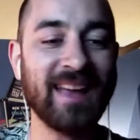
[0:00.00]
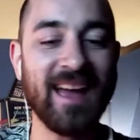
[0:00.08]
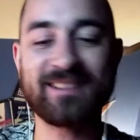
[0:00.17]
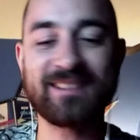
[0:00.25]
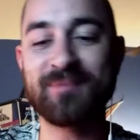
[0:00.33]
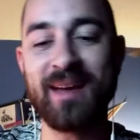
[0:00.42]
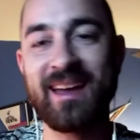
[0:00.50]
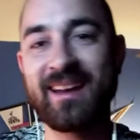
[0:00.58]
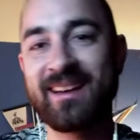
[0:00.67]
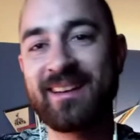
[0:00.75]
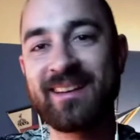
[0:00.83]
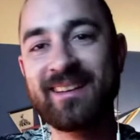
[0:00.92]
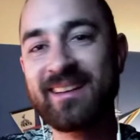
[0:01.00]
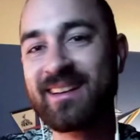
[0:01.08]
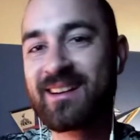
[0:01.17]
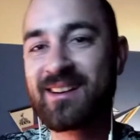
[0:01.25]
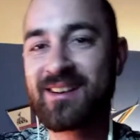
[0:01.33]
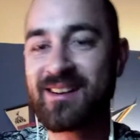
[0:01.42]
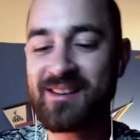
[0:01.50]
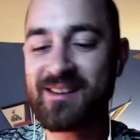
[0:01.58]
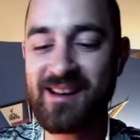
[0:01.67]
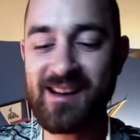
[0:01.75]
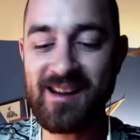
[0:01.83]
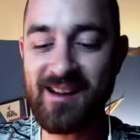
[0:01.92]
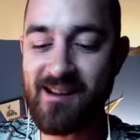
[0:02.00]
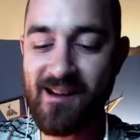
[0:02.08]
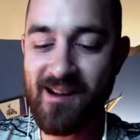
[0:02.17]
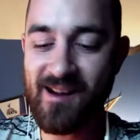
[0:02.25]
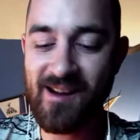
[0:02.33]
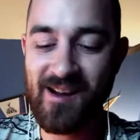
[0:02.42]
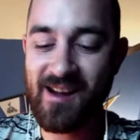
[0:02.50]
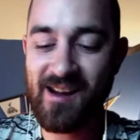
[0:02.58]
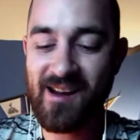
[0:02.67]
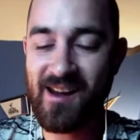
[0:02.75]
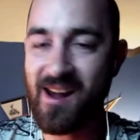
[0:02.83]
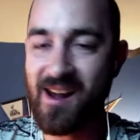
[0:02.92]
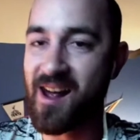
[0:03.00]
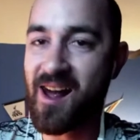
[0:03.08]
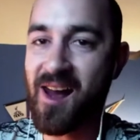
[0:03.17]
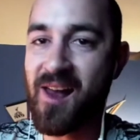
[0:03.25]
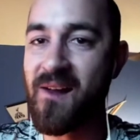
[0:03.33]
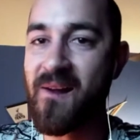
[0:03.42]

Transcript: X-Men, all of that shit. Yeah.